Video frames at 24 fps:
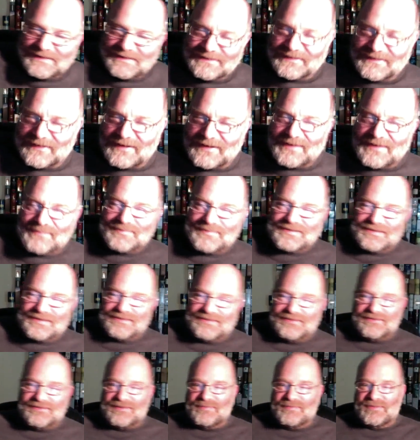times,
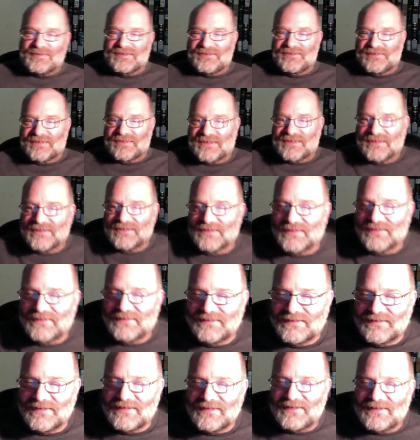I've been looking,
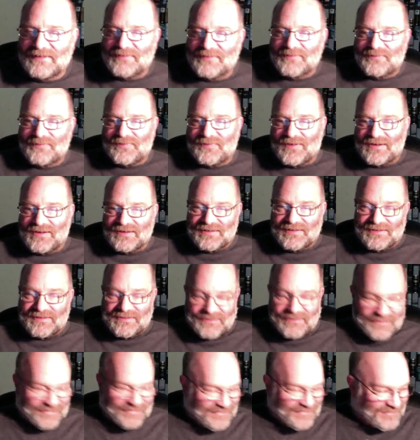and finally
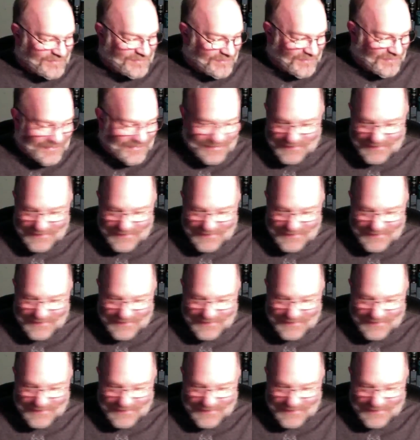you showing